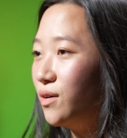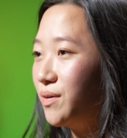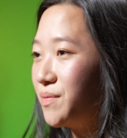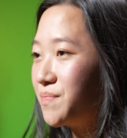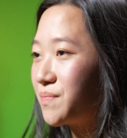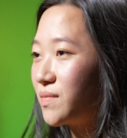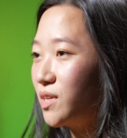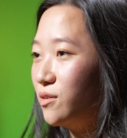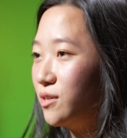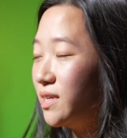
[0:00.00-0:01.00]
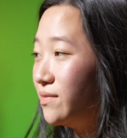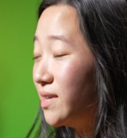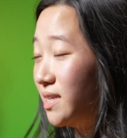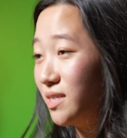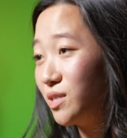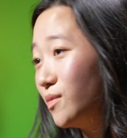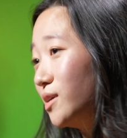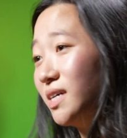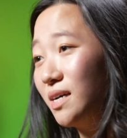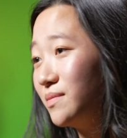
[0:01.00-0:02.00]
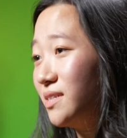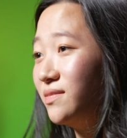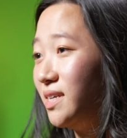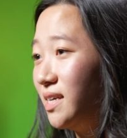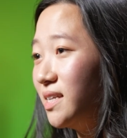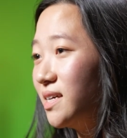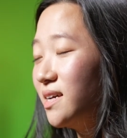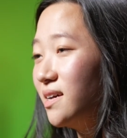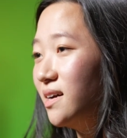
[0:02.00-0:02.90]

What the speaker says: or even in small times of need.